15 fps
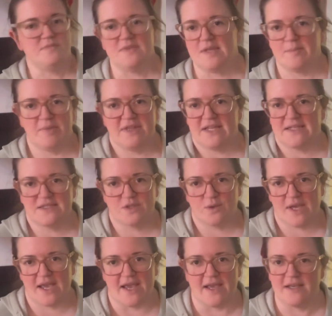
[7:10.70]
But that's
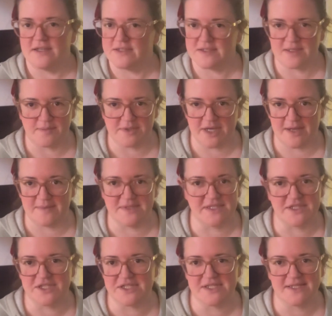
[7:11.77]
okay. Sometimes
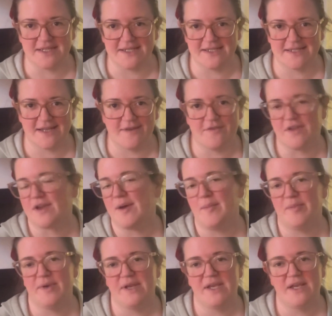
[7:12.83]
it's just nice to have the
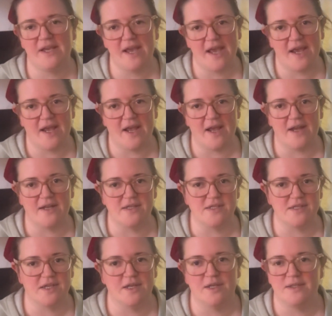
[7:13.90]
company,
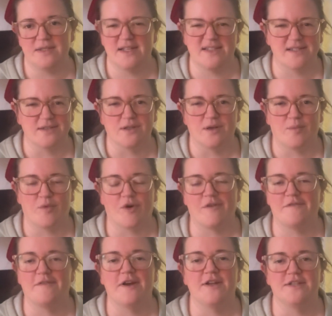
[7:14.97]
and it's a little more
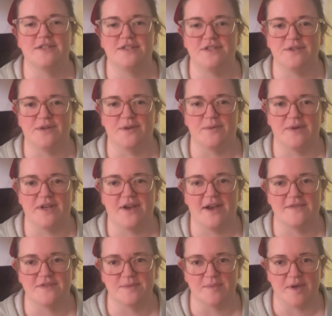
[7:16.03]
fun to do it when you
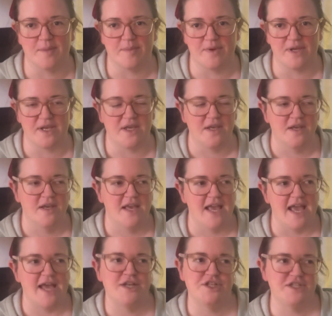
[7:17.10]
have some company.
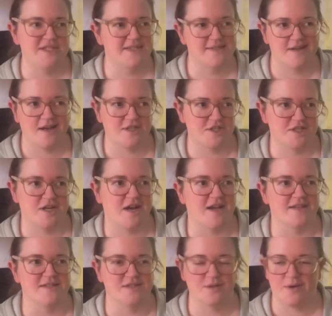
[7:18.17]
And she's not
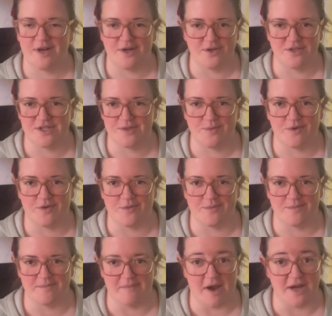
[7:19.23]
shy, so I know she
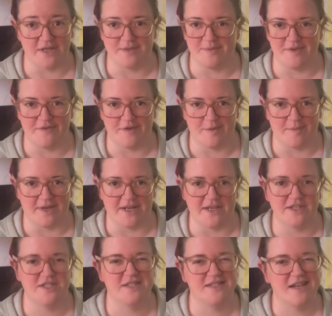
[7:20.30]
won't mind me filming
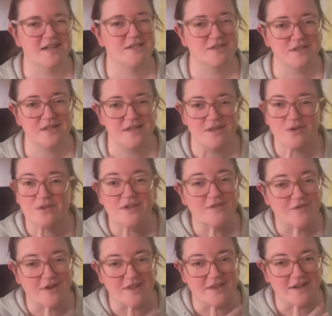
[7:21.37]
it. She's actually the only
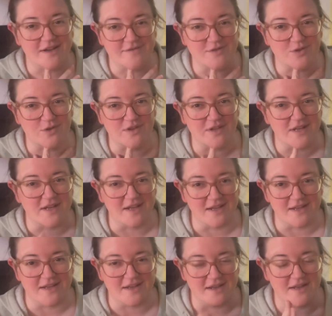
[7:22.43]
friend that I've told that
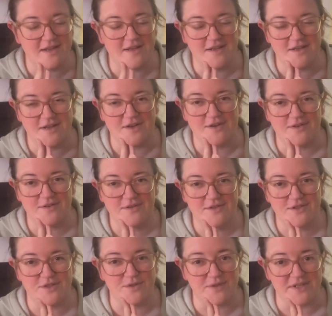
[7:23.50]
I, you know,
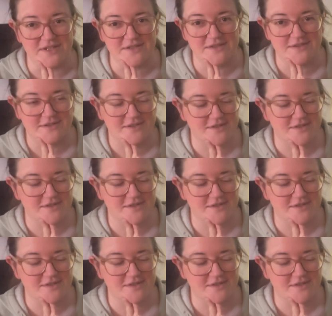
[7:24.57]
do this.